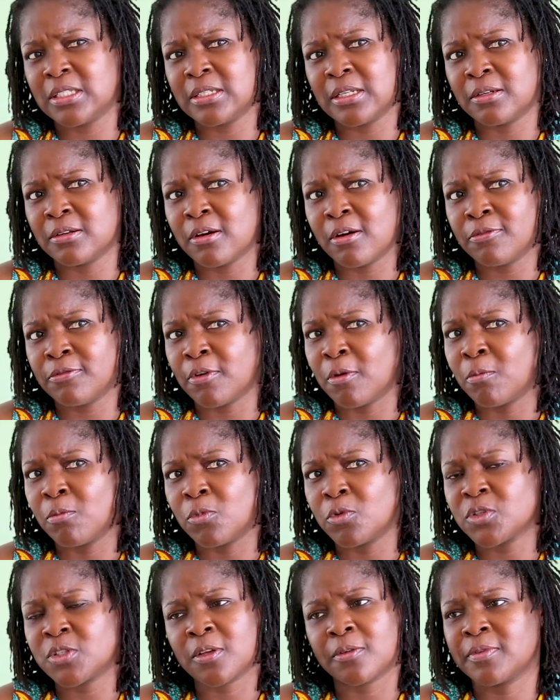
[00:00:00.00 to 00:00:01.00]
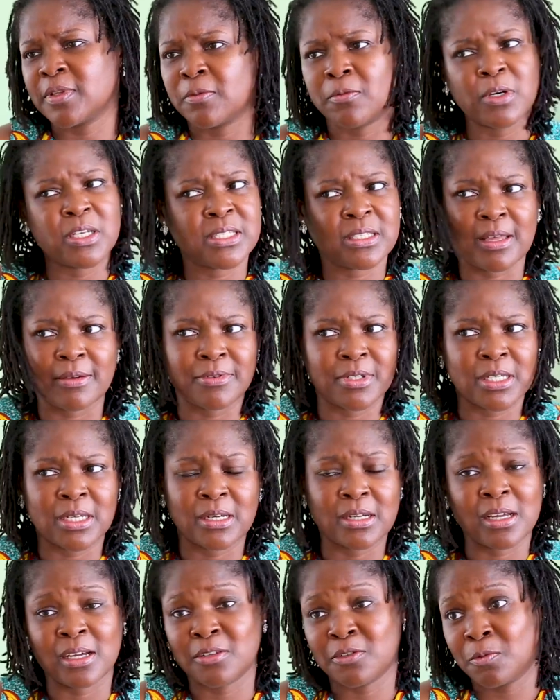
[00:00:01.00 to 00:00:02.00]
in the north of most of the West
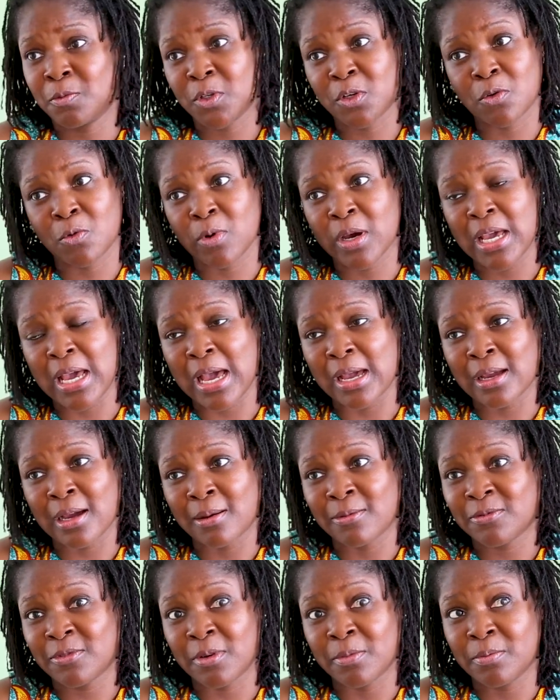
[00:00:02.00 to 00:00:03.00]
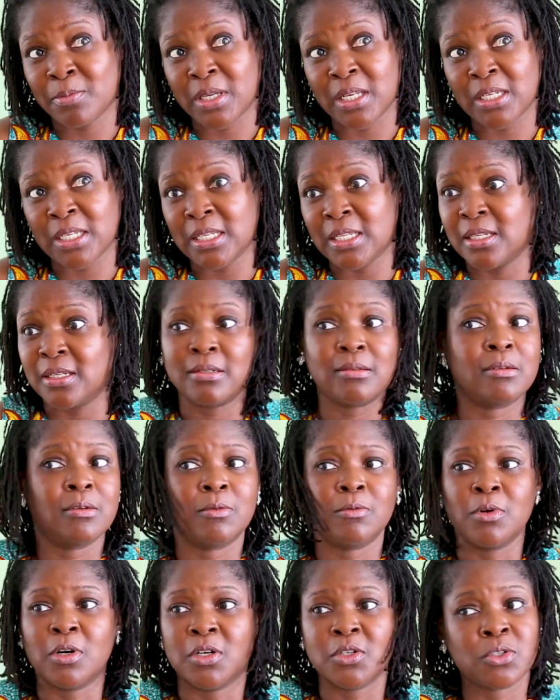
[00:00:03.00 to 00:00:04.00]
African countries, because where I come from, Benin,
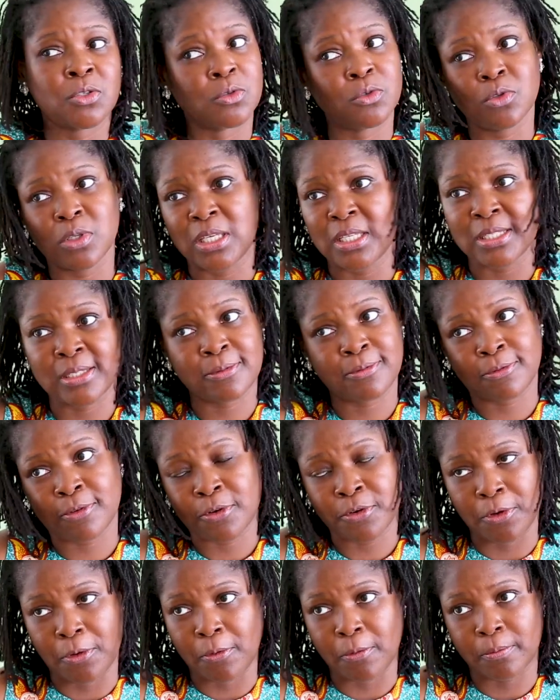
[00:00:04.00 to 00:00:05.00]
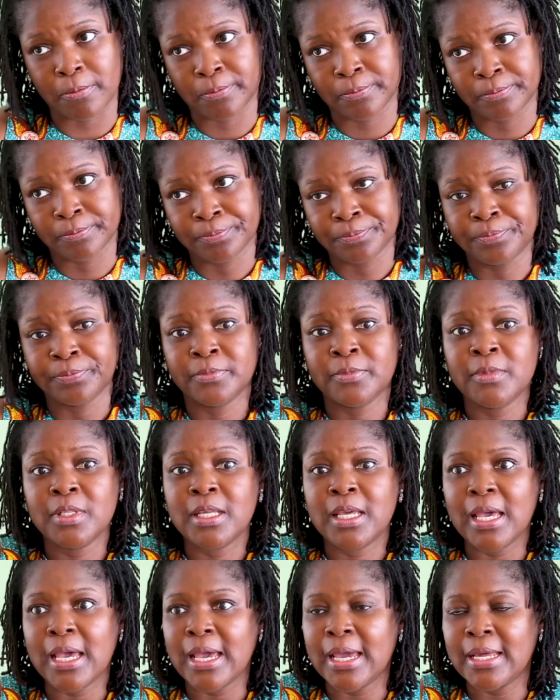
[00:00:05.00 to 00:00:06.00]
we also eat fonio.
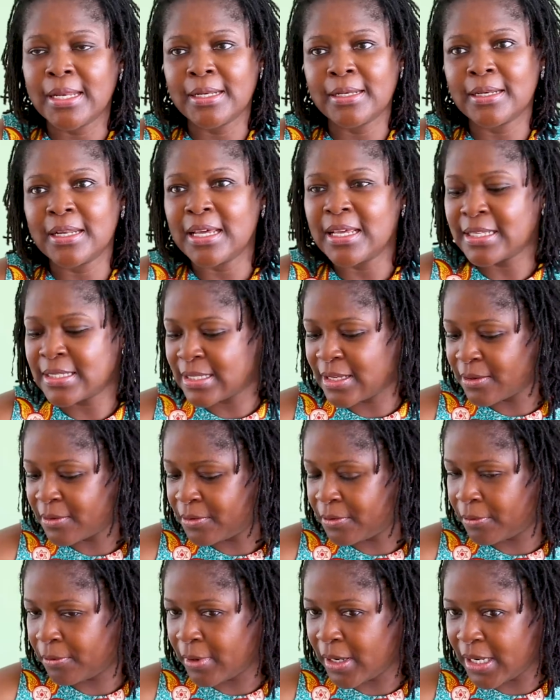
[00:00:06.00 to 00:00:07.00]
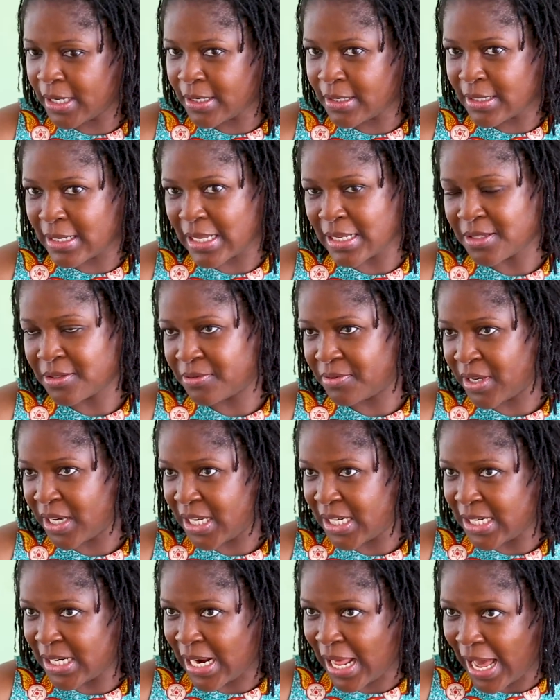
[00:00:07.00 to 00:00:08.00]
Mm. And it's a grain that's
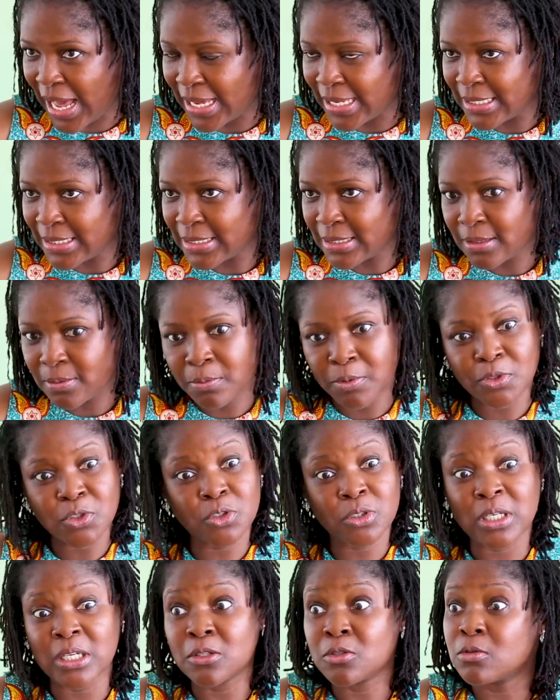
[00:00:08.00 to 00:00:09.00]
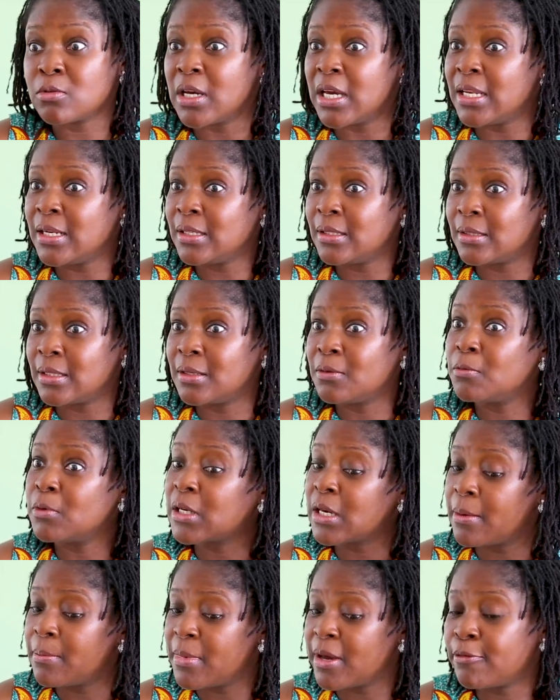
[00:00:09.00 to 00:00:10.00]
very light, but you can do anything.
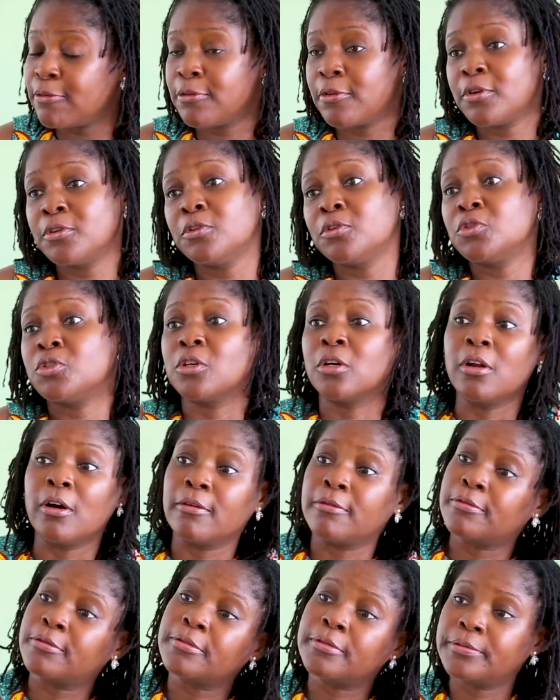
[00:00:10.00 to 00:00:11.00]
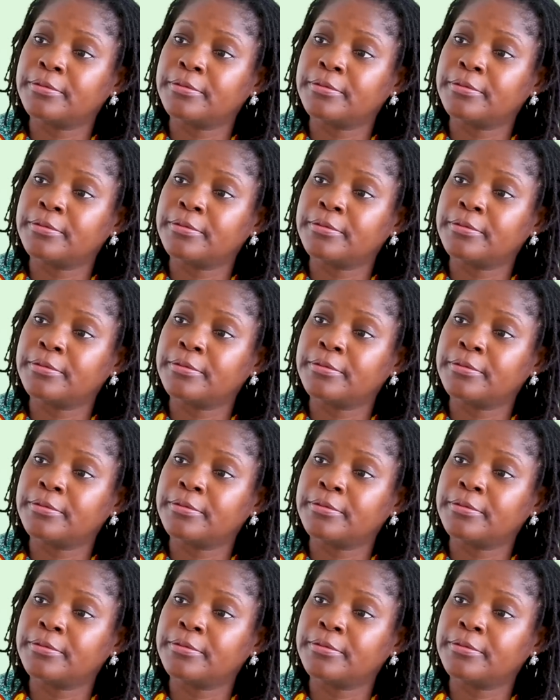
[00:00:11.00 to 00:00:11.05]
You can make fonio jollof.